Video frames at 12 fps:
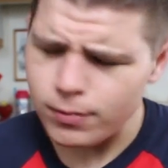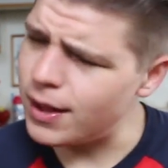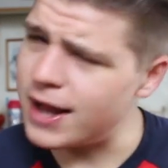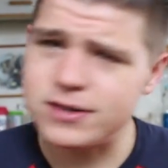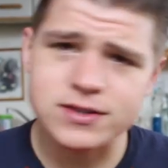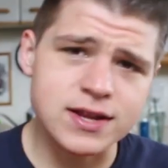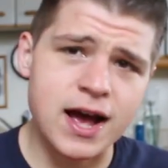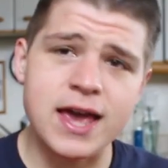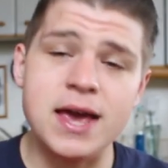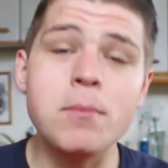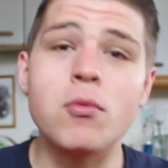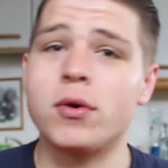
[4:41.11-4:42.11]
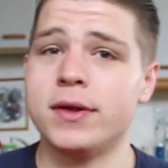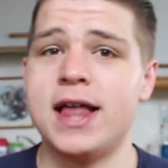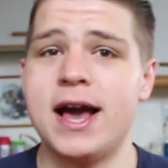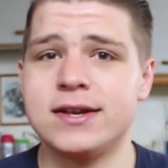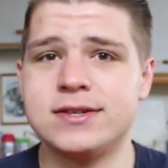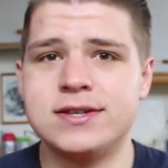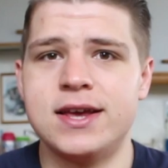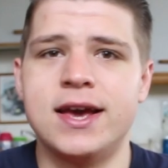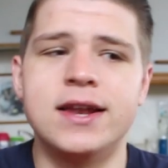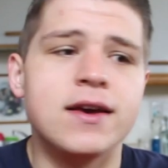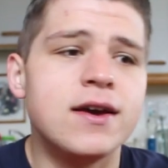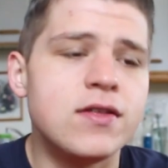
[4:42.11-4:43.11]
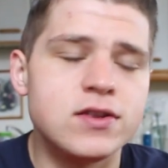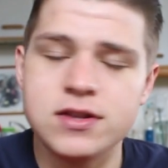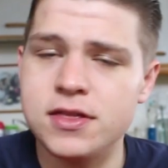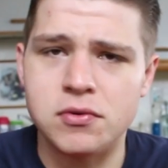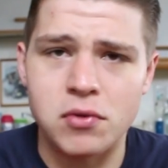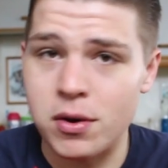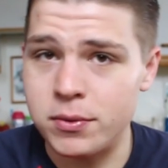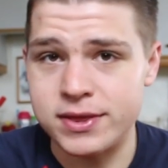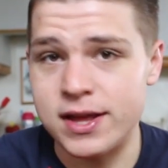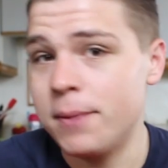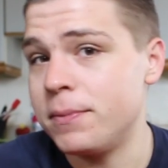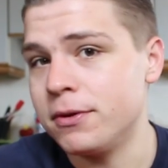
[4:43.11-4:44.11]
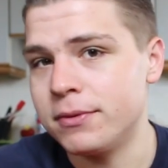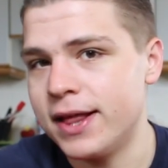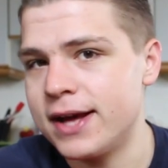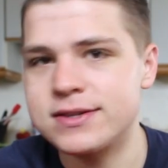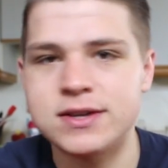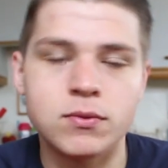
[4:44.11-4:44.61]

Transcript: I just, I am more relaxed, and there's nothing wrong with not being relaxed.